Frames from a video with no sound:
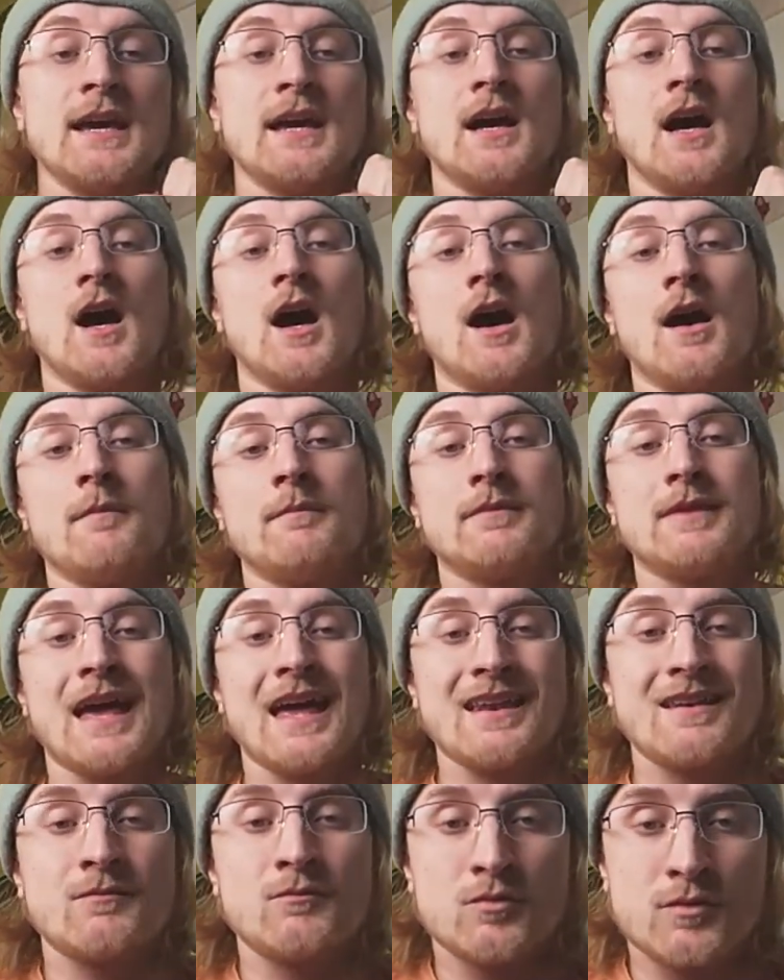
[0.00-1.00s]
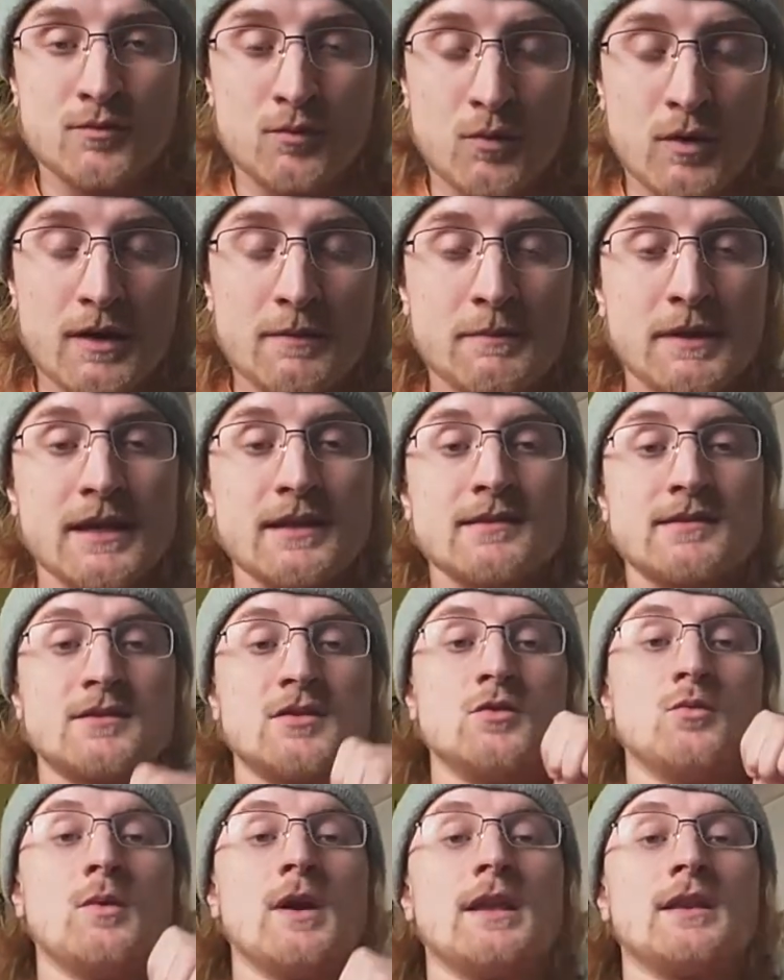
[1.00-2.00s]
that's what it means
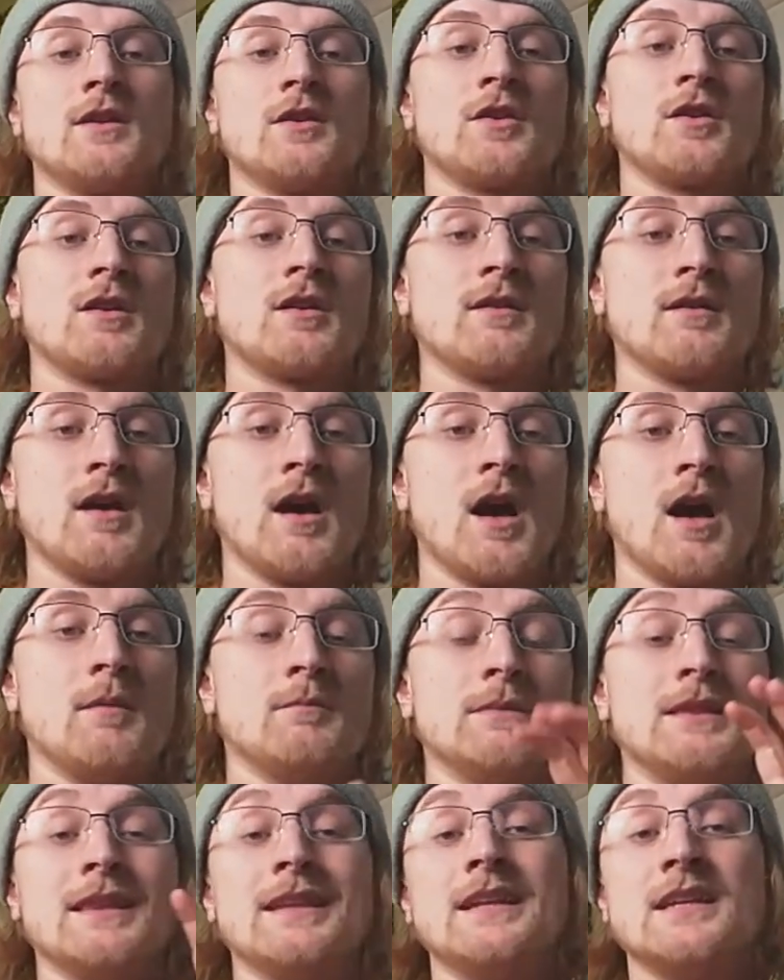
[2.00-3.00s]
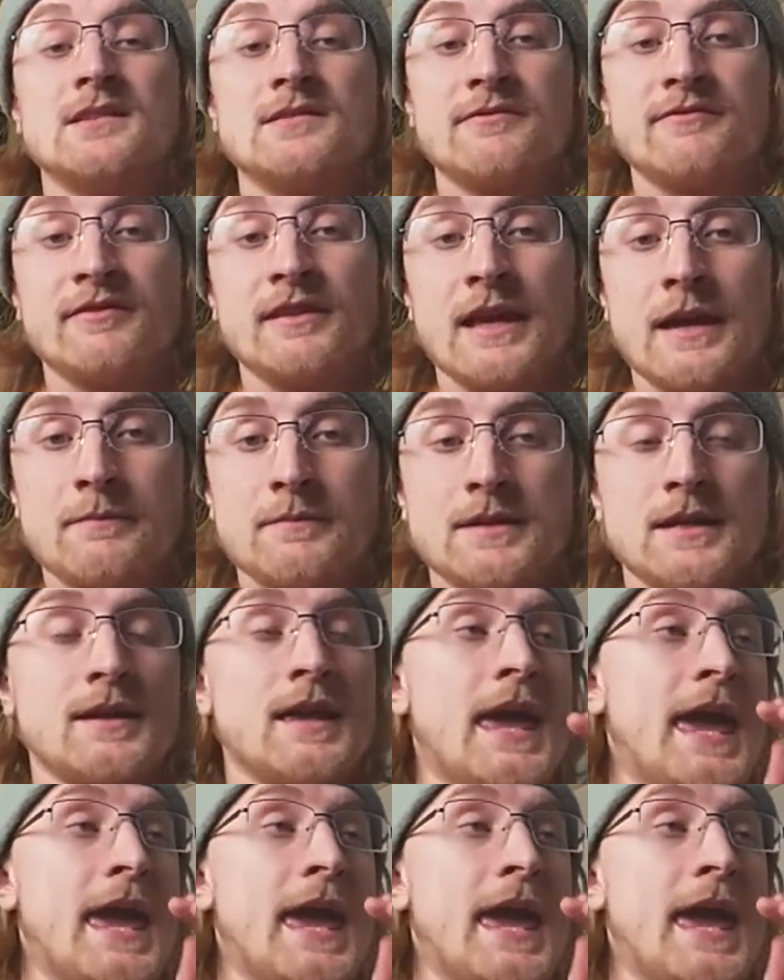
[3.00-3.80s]
to when your lid is flipped.